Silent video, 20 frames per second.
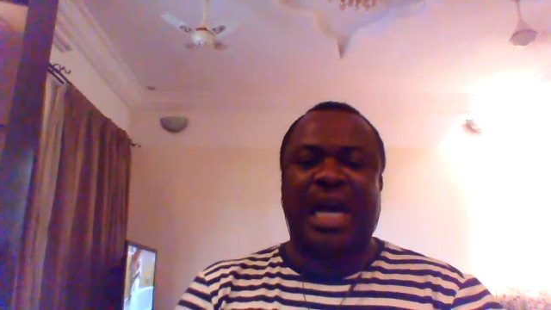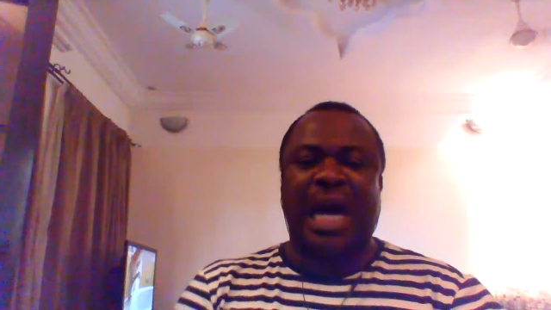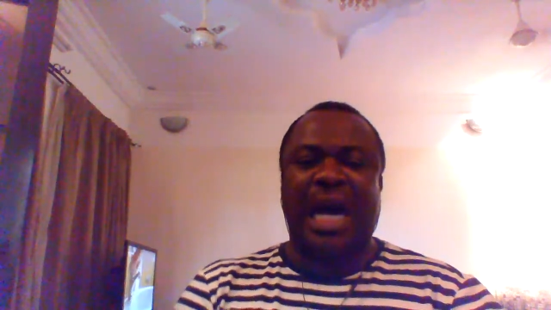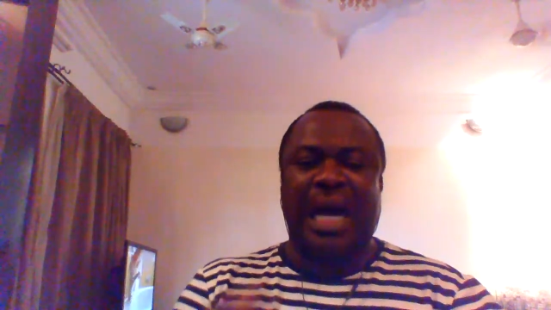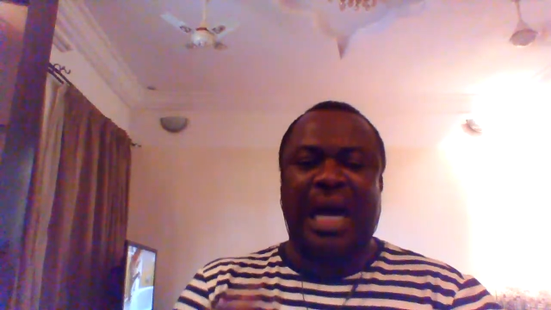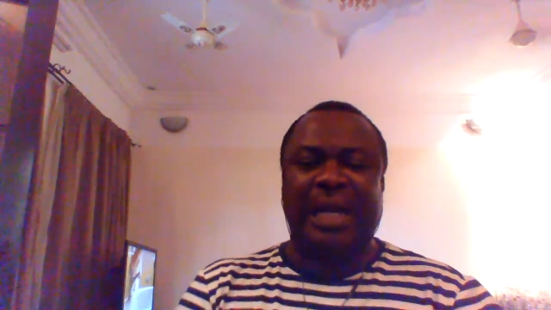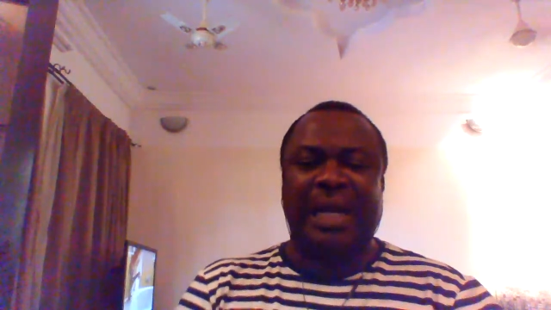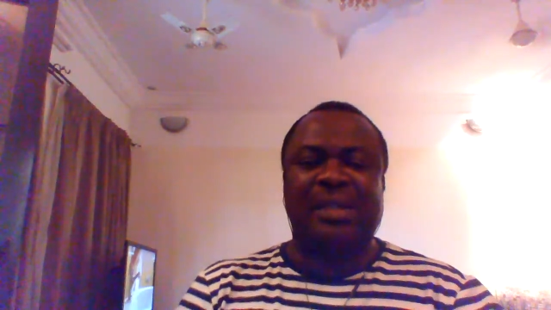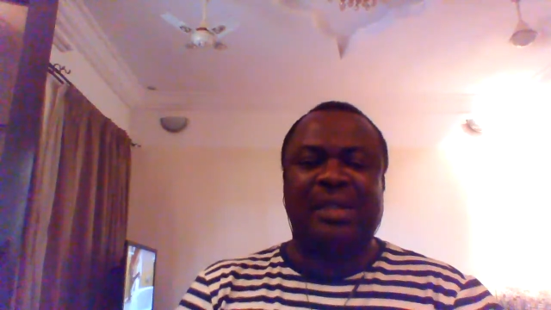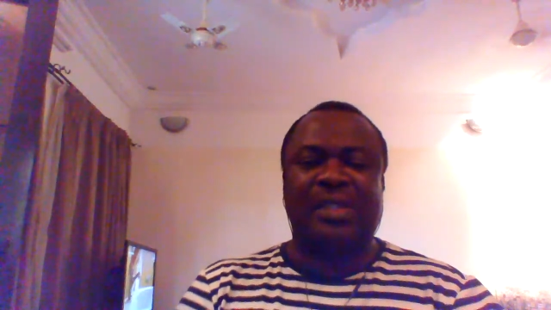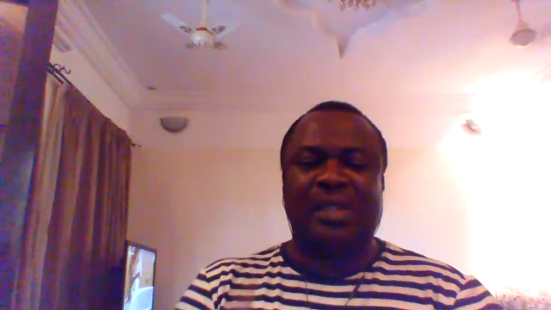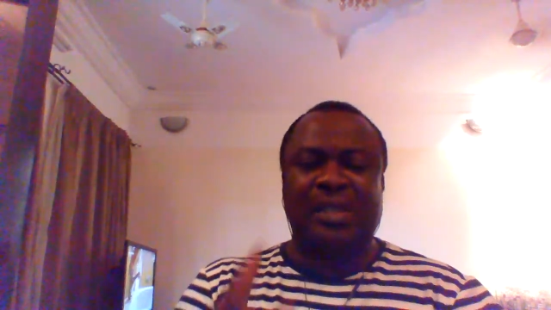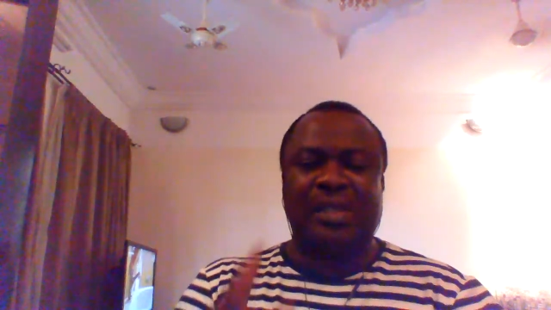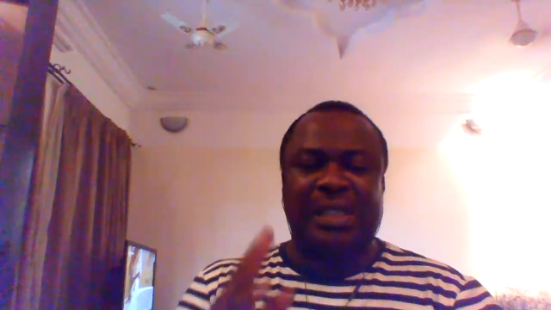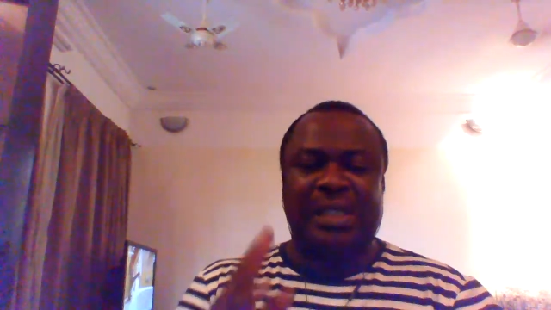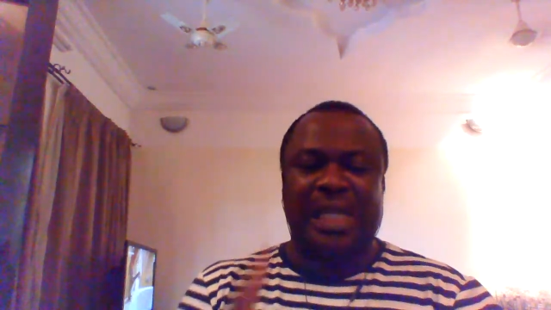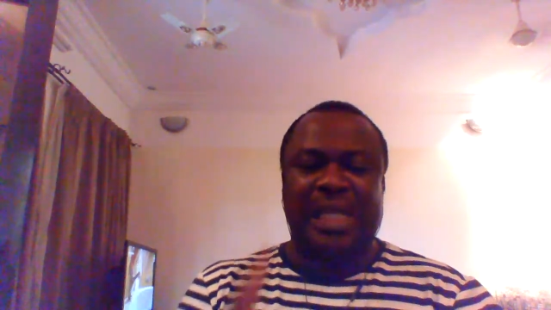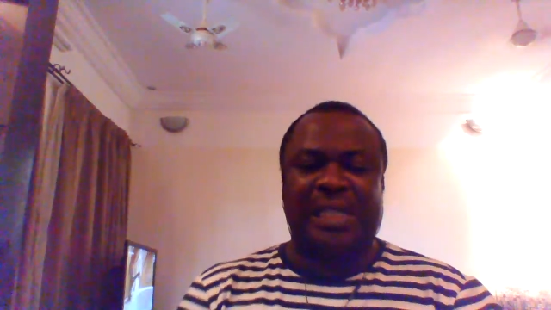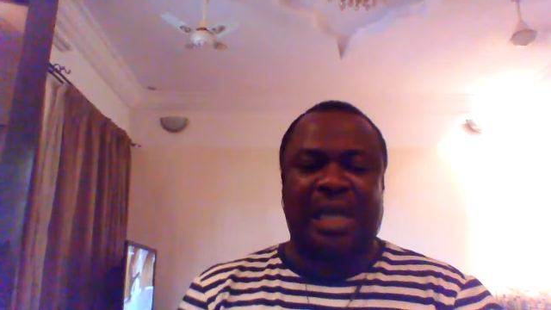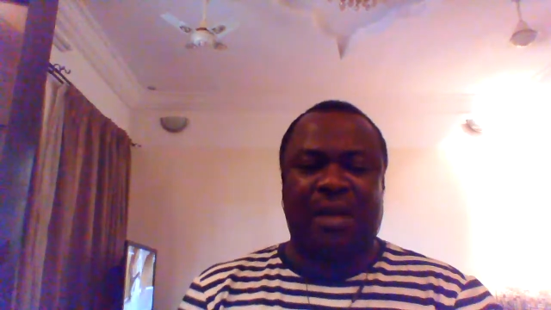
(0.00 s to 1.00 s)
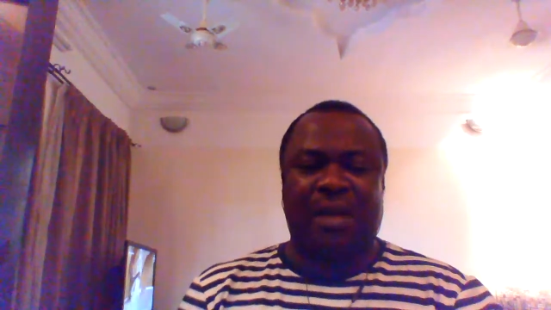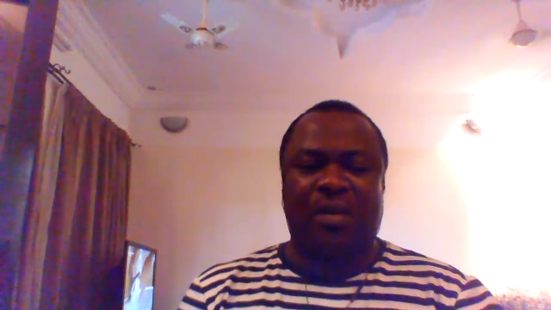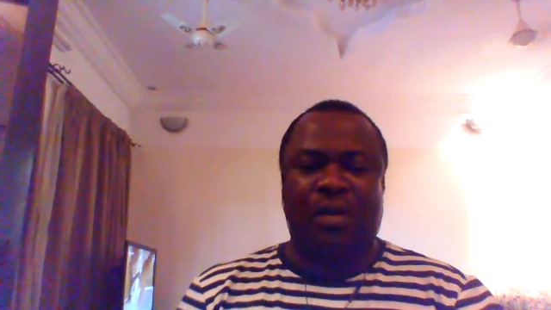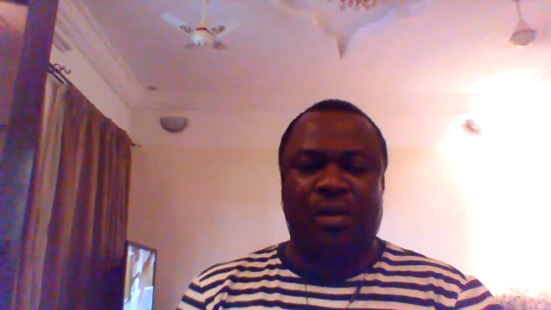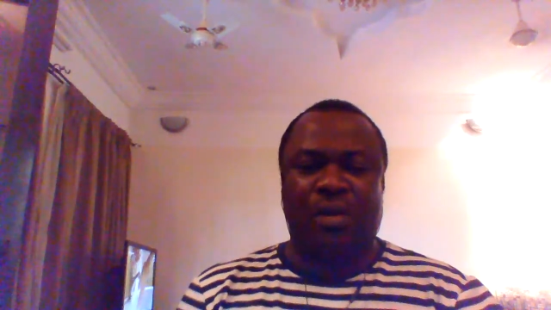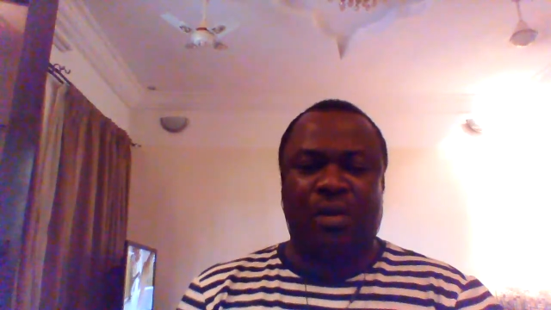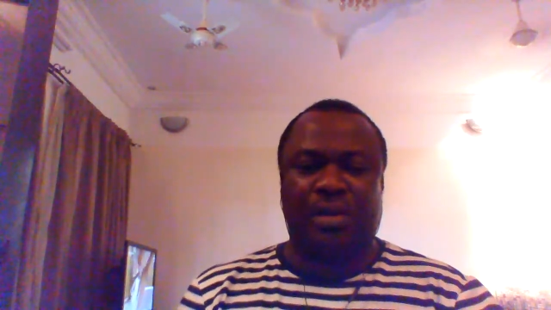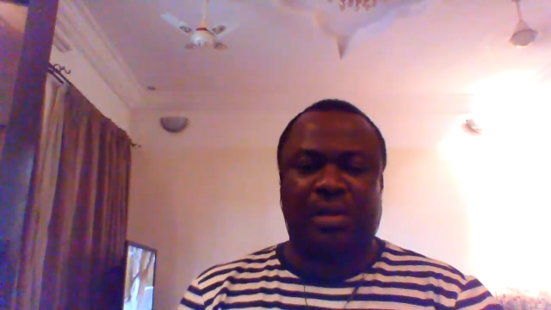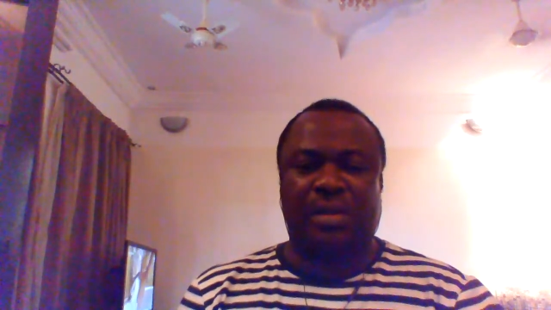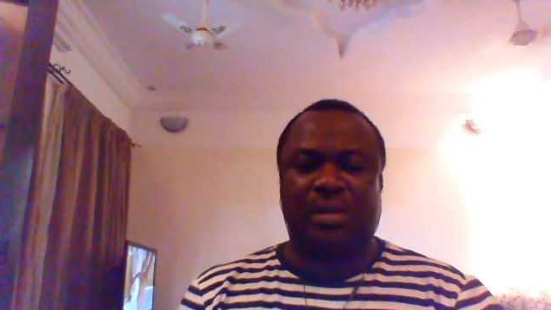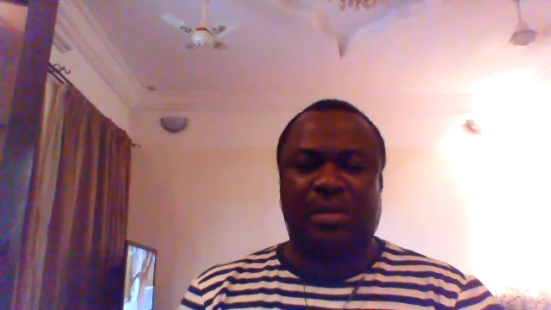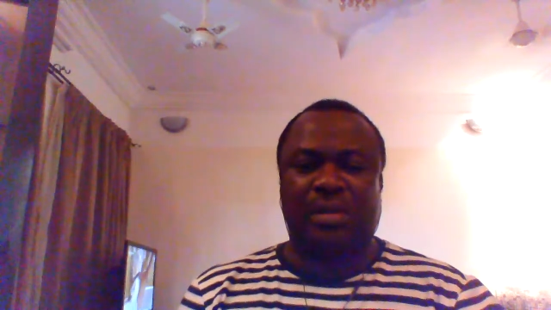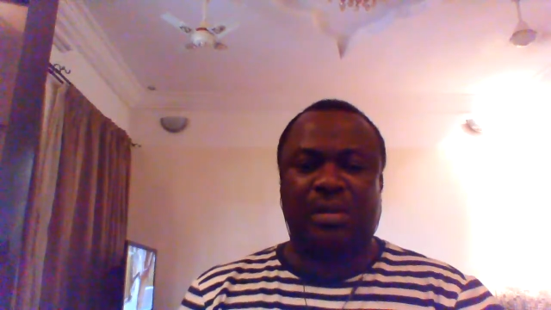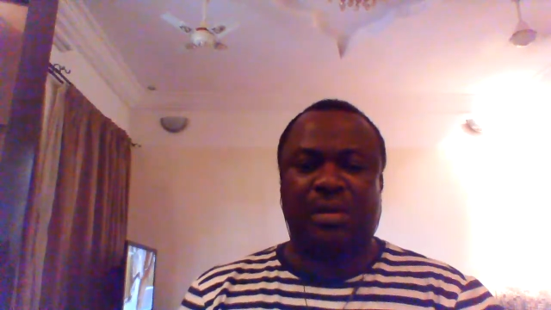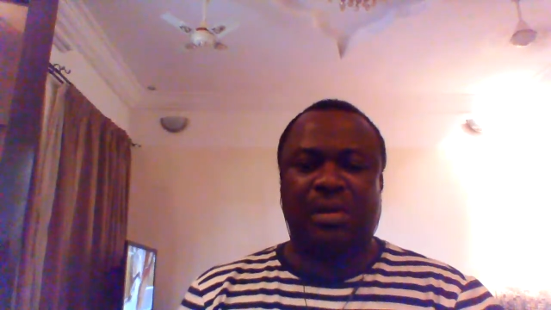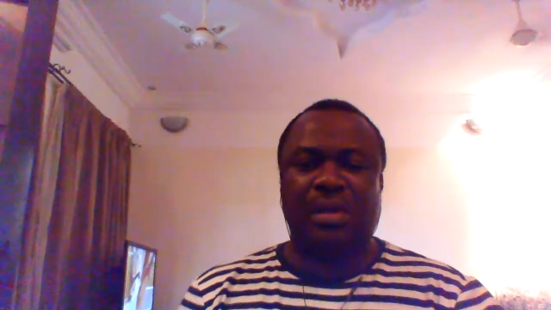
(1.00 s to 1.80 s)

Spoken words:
handles data calls.